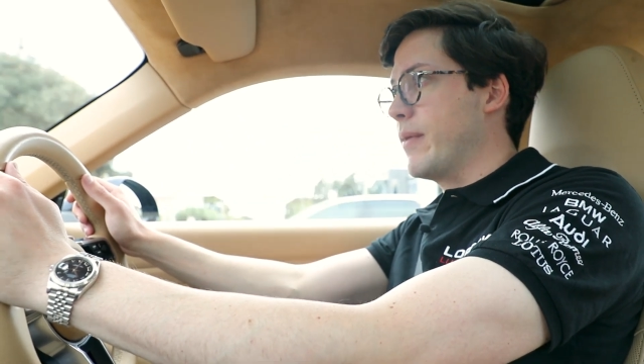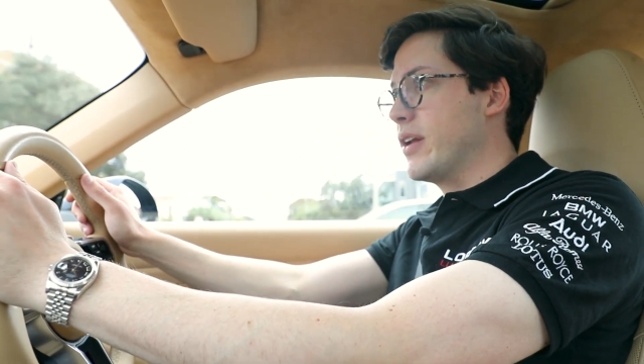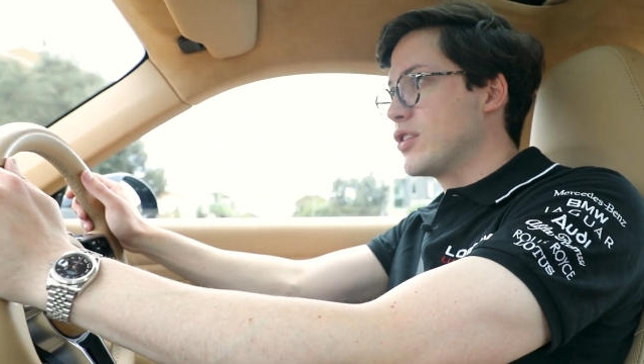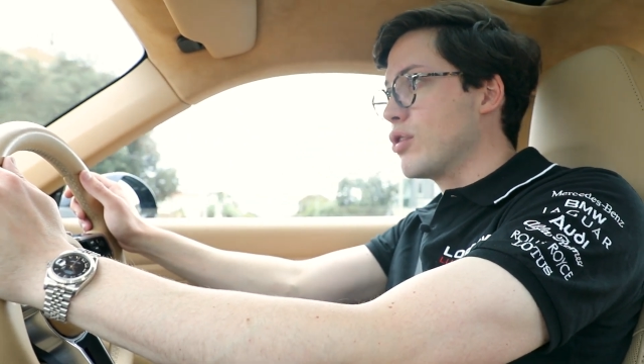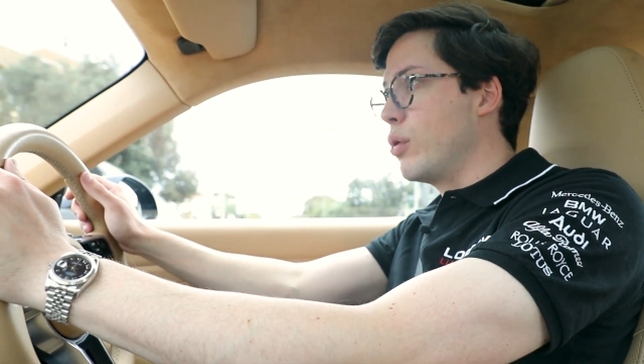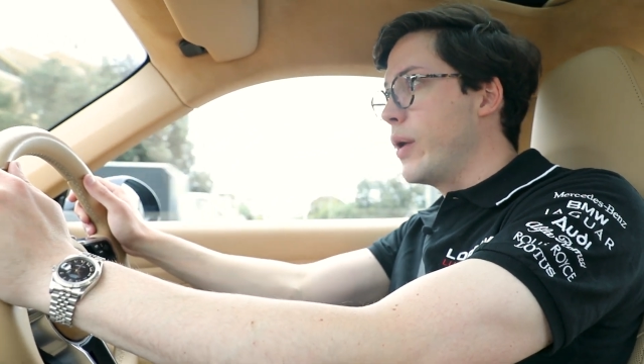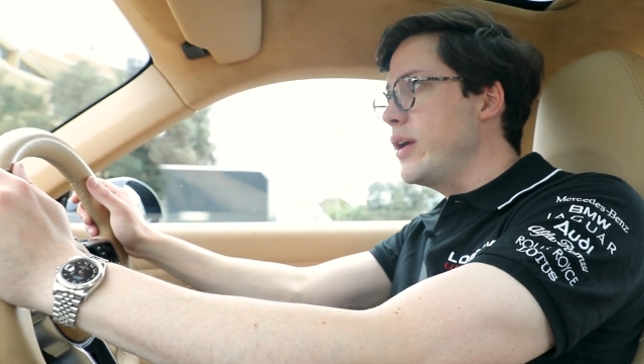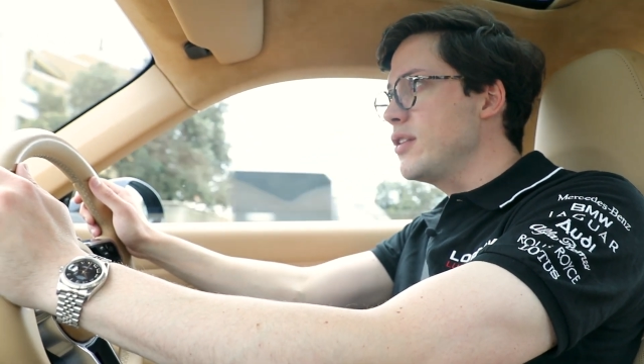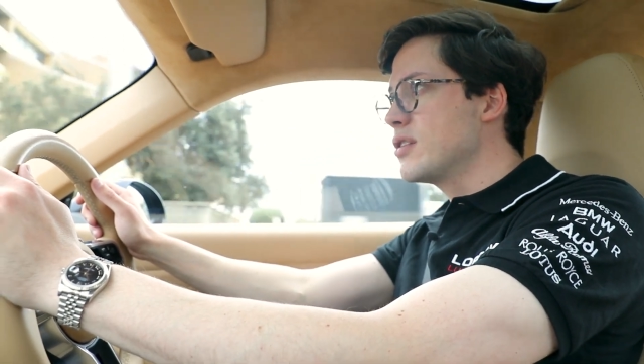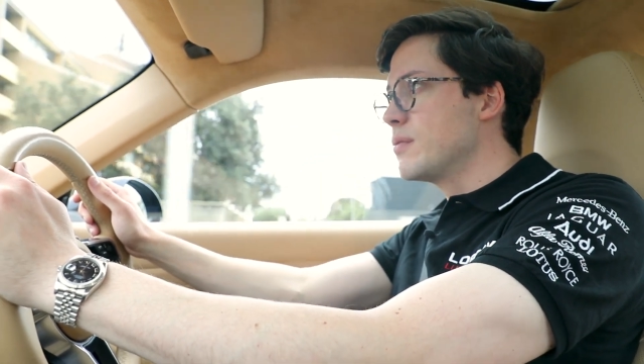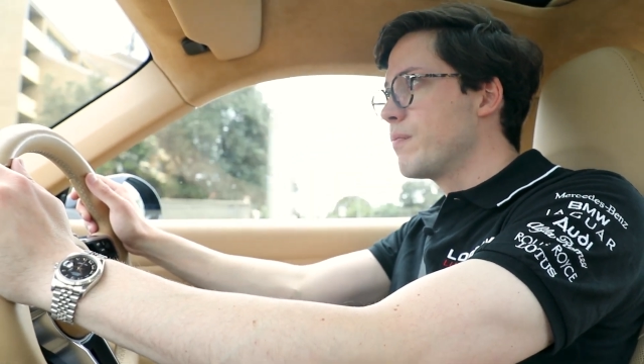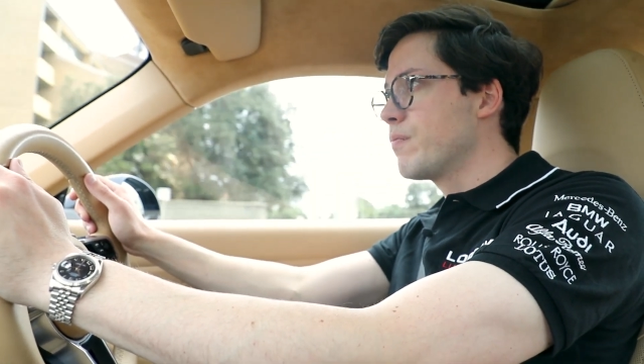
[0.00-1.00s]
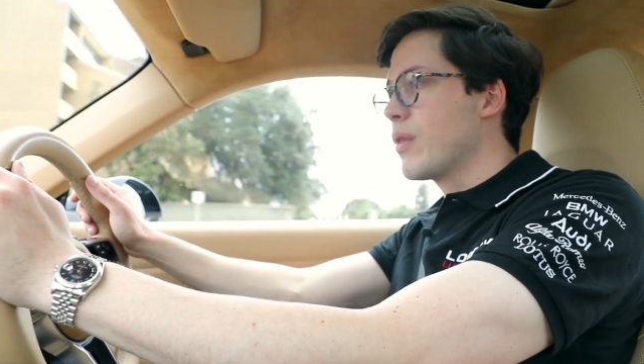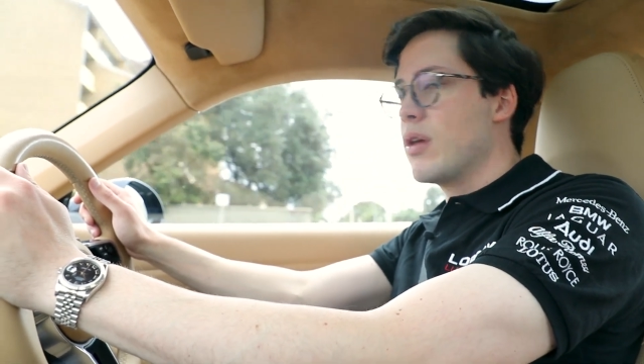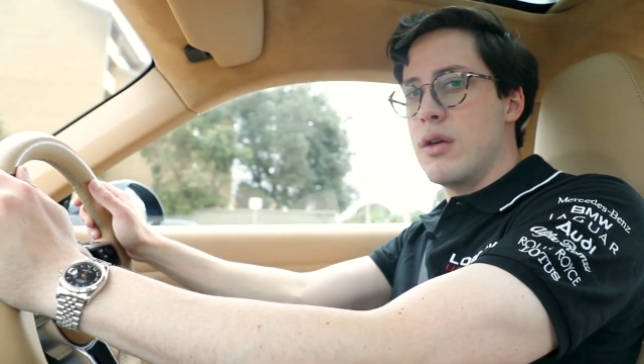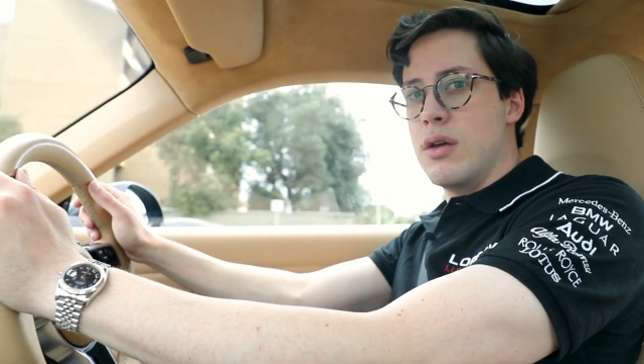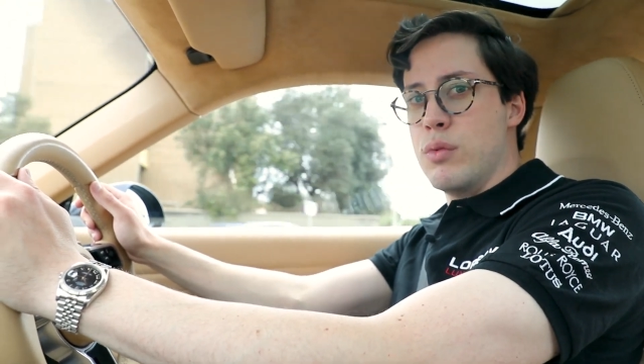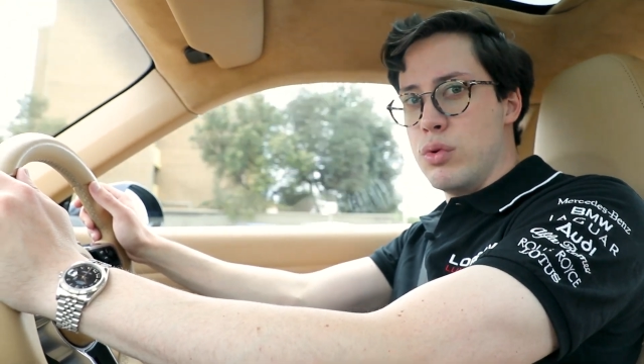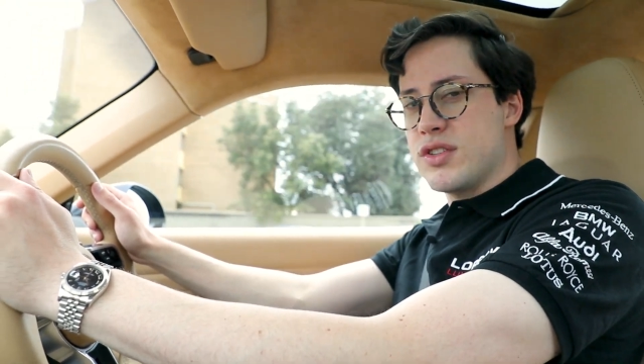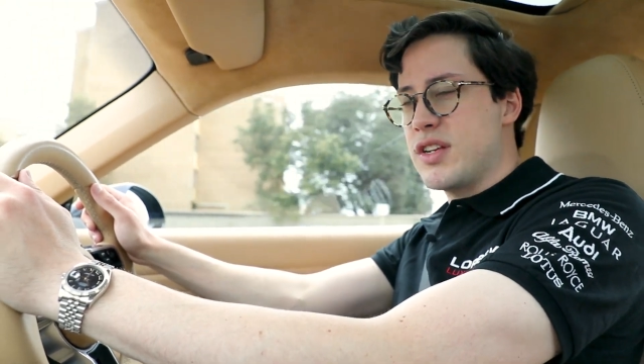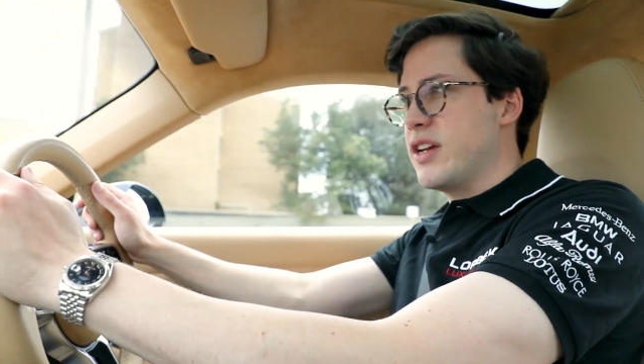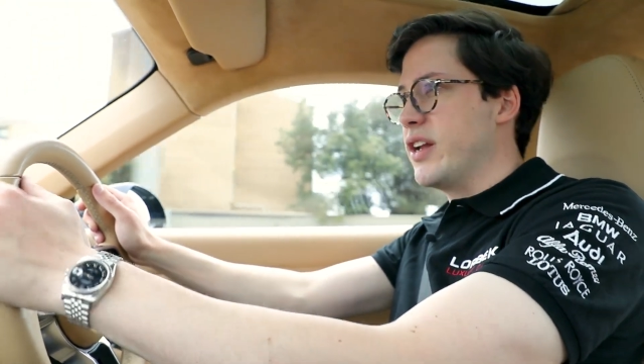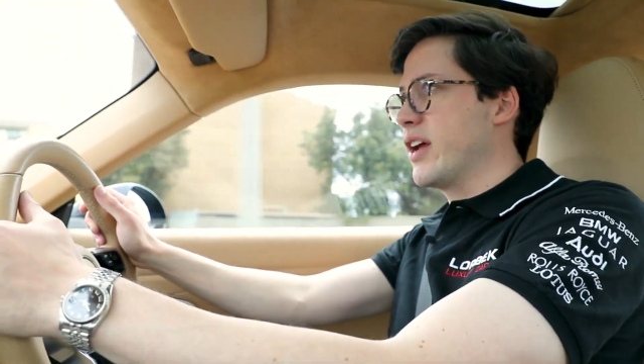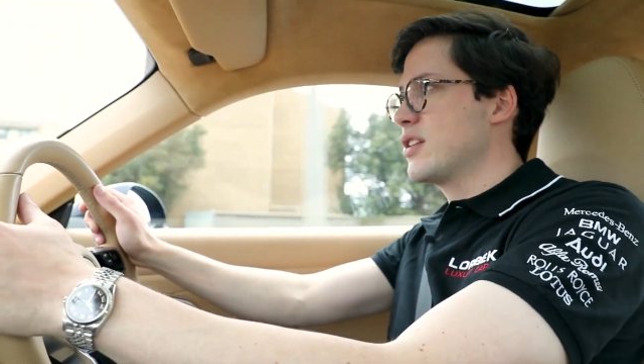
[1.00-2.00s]
And as always, we'll see
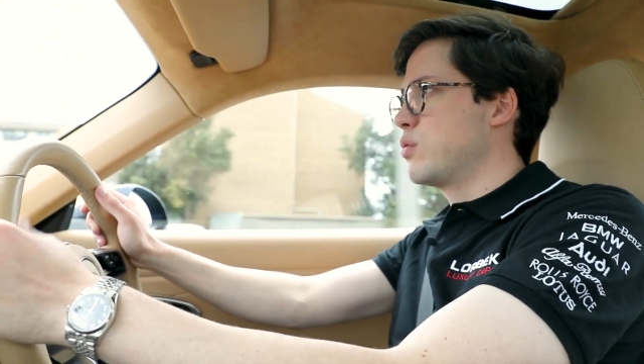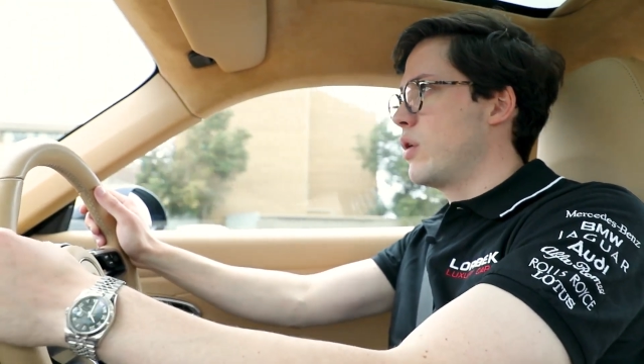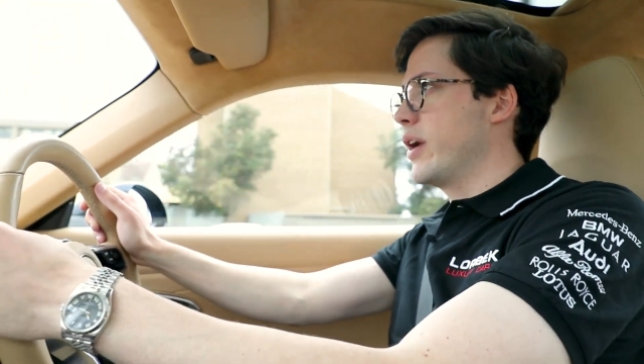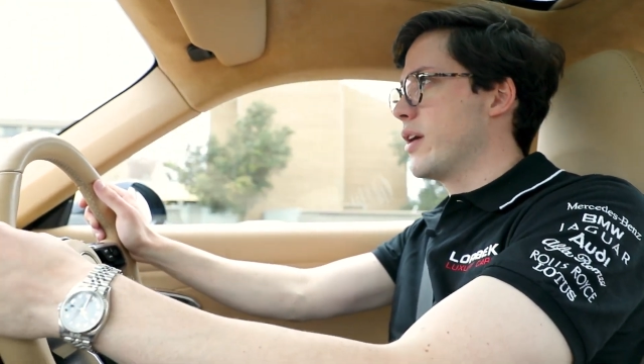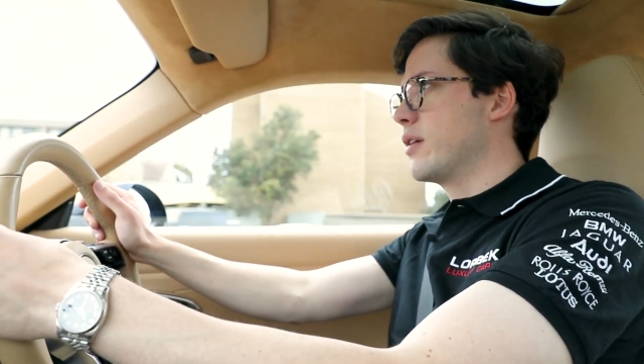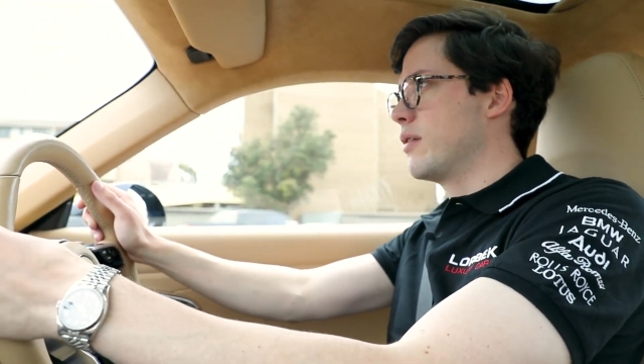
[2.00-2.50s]
you next week.